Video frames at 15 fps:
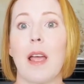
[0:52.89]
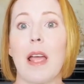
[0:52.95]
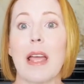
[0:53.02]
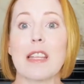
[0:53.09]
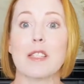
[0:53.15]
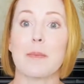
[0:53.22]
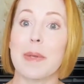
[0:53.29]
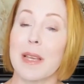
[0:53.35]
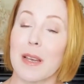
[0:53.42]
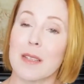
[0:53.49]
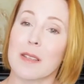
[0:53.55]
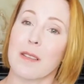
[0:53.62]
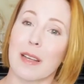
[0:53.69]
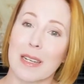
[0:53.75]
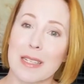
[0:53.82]
It's
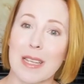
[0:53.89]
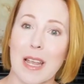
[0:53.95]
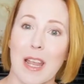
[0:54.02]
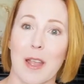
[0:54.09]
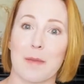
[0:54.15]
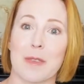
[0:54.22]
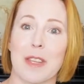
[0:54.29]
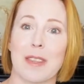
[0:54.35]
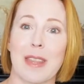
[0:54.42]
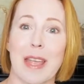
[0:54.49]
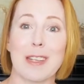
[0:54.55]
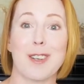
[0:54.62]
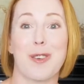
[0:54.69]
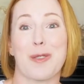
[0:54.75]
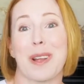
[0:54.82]
because a lot of times
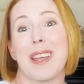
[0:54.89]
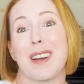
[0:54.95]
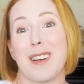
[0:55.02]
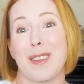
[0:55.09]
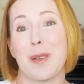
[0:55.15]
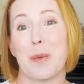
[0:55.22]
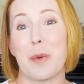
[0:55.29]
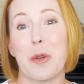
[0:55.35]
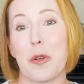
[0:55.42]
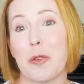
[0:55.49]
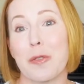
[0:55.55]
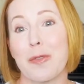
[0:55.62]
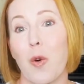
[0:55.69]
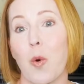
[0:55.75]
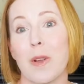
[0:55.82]
they don't get on the
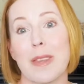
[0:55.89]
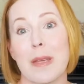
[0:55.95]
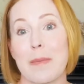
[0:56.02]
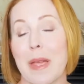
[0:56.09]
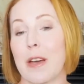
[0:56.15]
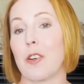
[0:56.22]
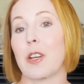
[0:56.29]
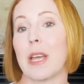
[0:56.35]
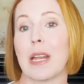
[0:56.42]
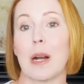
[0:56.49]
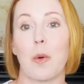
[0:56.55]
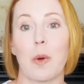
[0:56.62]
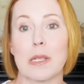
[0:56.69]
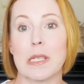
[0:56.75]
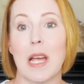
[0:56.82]
roof, or they may look at
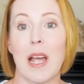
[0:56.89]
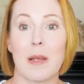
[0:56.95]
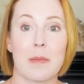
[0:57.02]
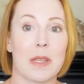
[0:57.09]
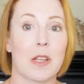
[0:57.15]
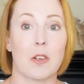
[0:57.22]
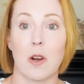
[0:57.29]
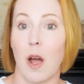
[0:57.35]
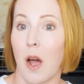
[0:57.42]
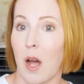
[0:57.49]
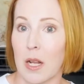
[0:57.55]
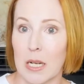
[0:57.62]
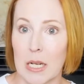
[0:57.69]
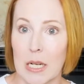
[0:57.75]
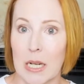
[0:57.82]
it one time and they're not
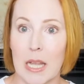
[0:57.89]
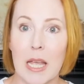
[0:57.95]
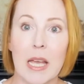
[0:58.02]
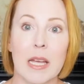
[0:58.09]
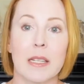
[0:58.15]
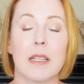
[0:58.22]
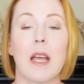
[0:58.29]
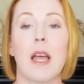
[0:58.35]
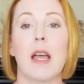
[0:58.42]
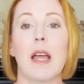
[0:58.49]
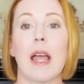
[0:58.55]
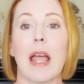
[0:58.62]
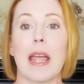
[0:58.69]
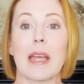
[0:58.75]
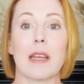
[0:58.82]
on it again.
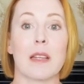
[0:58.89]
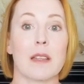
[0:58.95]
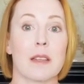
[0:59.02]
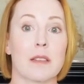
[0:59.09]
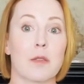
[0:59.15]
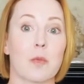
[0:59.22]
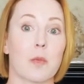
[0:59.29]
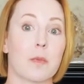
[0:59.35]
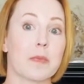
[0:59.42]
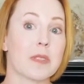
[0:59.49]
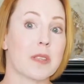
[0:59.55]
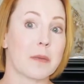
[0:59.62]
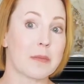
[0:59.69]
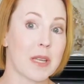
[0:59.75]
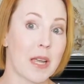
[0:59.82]
And
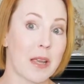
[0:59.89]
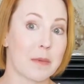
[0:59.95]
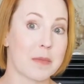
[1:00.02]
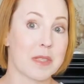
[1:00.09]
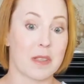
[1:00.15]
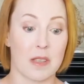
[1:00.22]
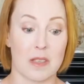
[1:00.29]
sometimes the